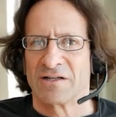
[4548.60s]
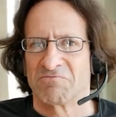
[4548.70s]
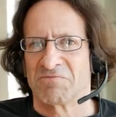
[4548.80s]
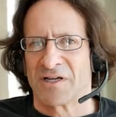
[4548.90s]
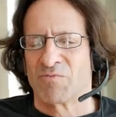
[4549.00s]

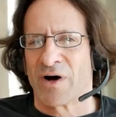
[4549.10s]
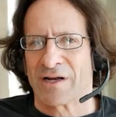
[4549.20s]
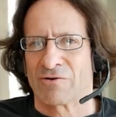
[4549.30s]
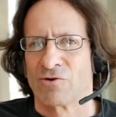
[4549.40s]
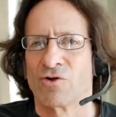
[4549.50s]
It might
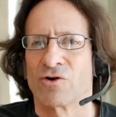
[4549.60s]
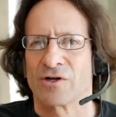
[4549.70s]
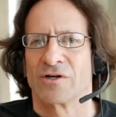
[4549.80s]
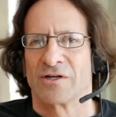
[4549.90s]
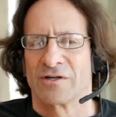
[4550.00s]
look
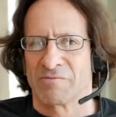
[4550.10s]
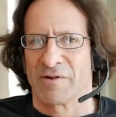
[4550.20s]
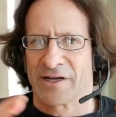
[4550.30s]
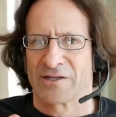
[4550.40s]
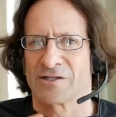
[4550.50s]
like it
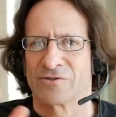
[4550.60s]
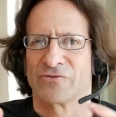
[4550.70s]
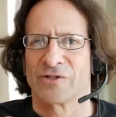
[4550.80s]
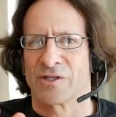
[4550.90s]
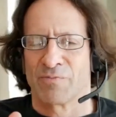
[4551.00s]
doesn't fit
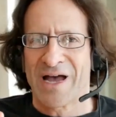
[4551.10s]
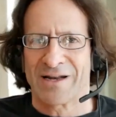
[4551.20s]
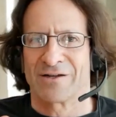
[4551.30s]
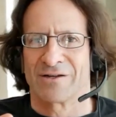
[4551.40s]
the pattern